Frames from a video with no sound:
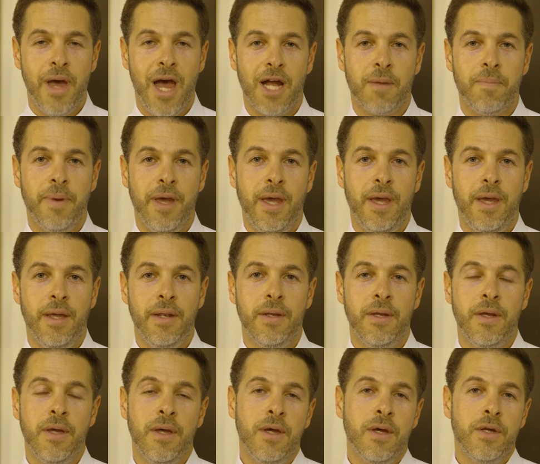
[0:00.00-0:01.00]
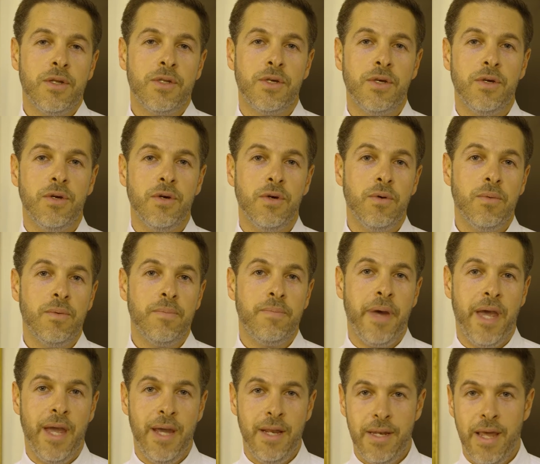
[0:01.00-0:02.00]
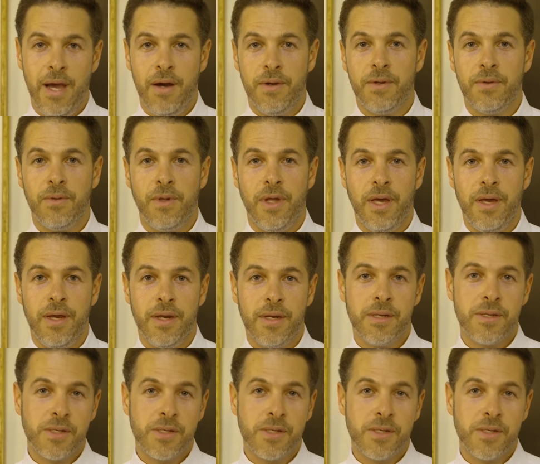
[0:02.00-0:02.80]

back pain to pain down your leg.